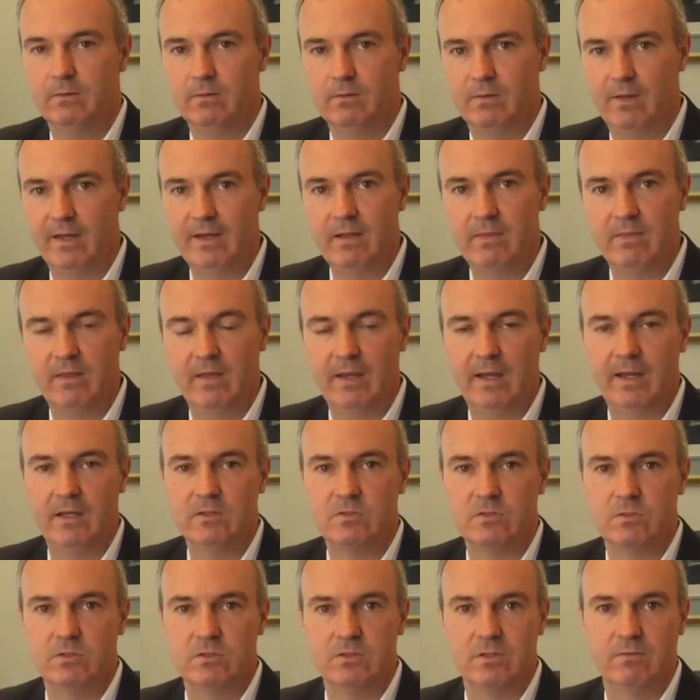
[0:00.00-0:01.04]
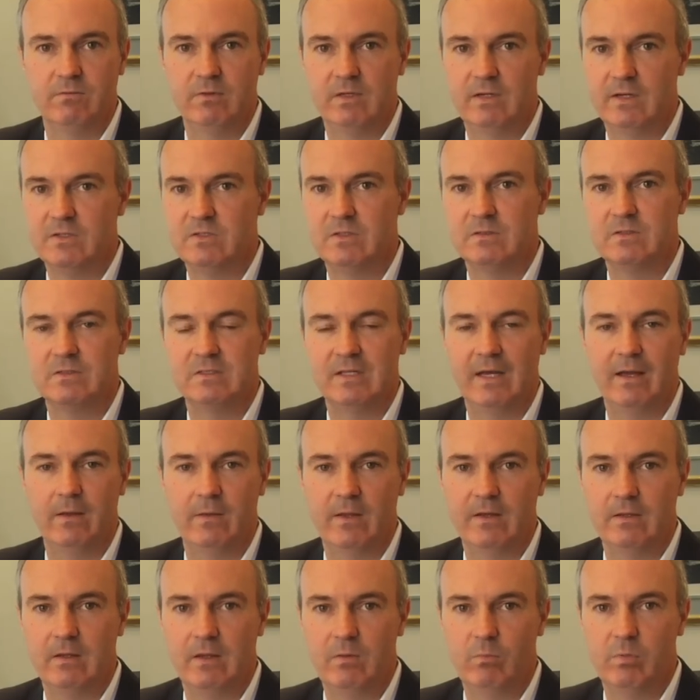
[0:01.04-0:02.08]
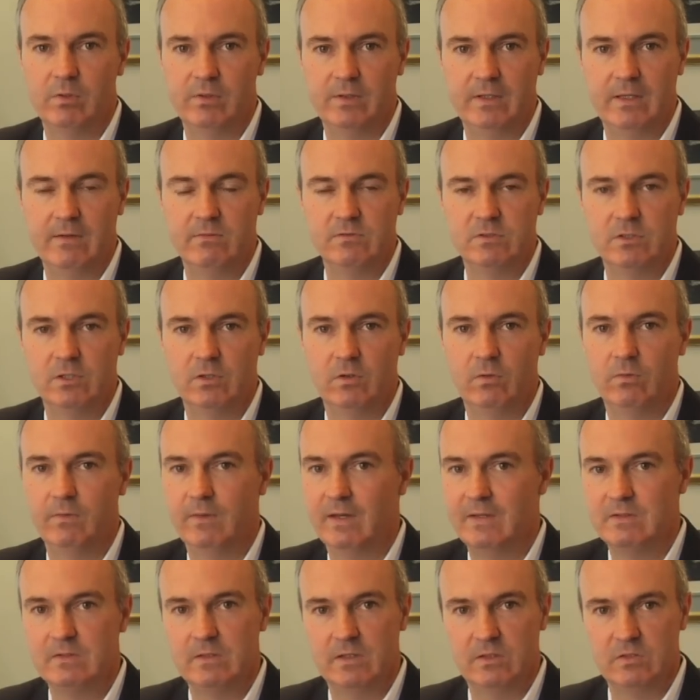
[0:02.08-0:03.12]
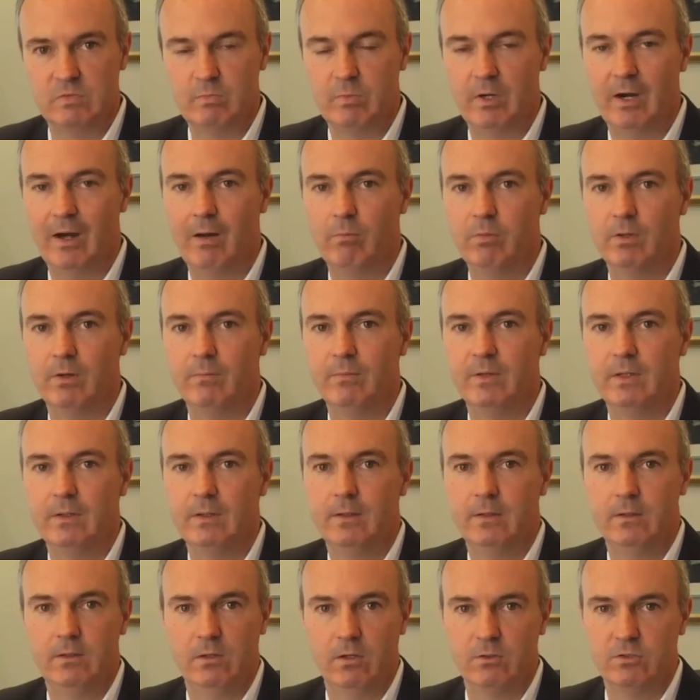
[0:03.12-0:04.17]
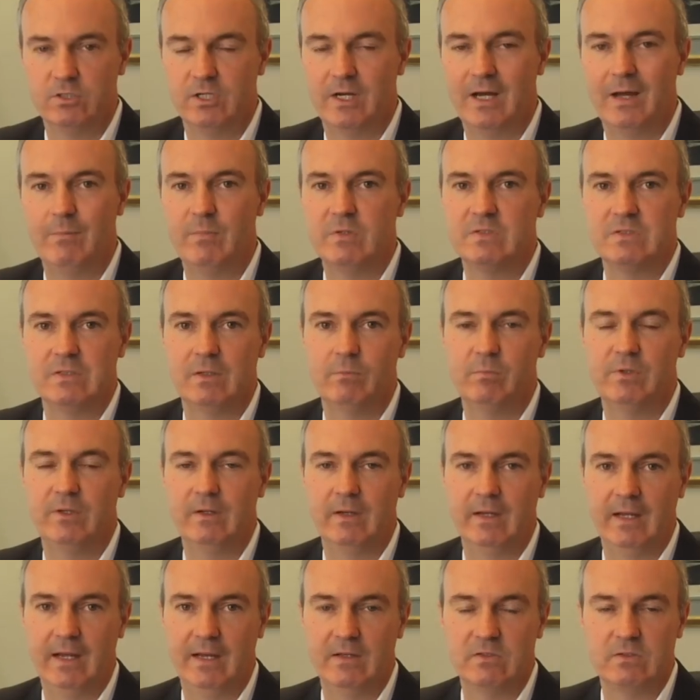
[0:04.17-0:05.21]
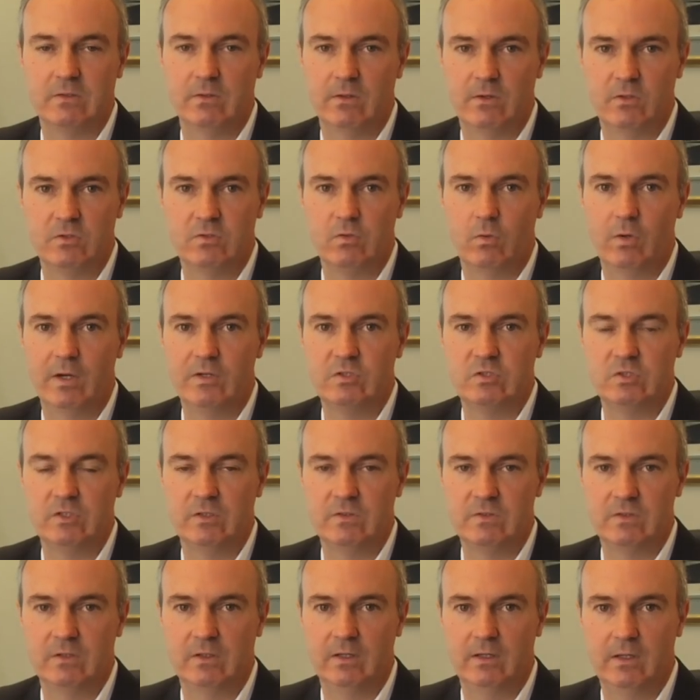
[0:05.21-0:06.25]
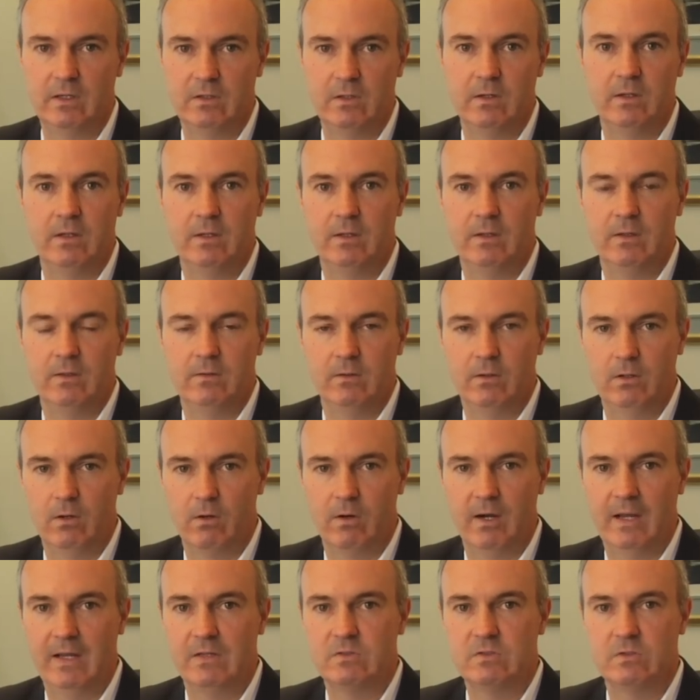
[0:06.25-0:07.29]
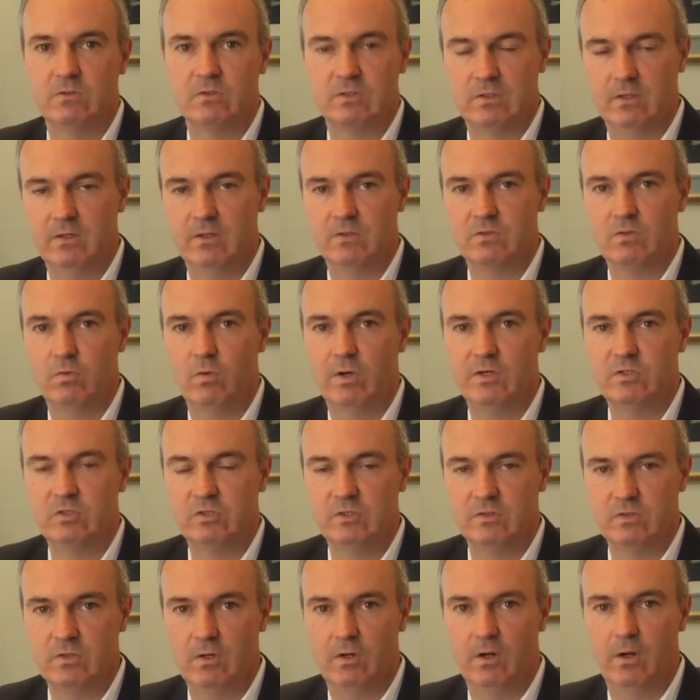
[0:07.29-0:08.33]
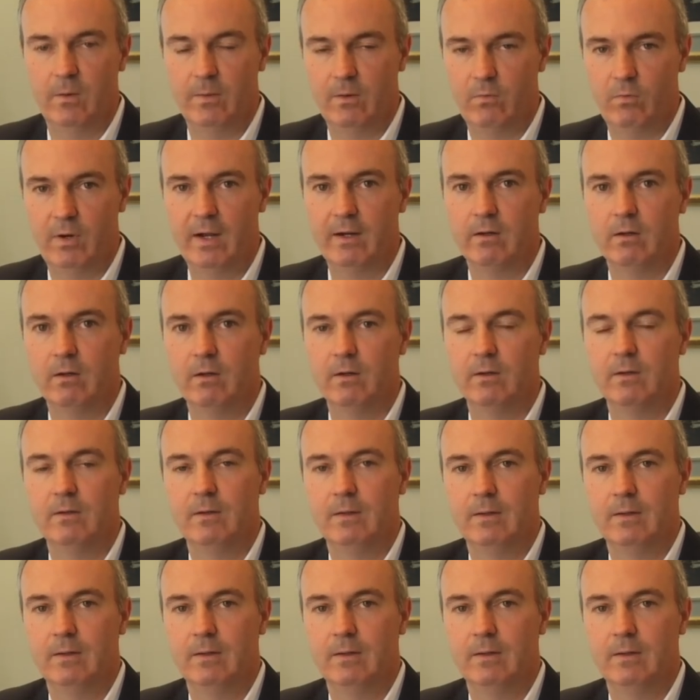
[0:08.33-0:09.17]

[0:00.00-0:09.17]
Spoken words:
like the answers, if he doesn't sound like he believes you, that's his problem. Your job is simply to answer those questions and get your answers to his questions on the record.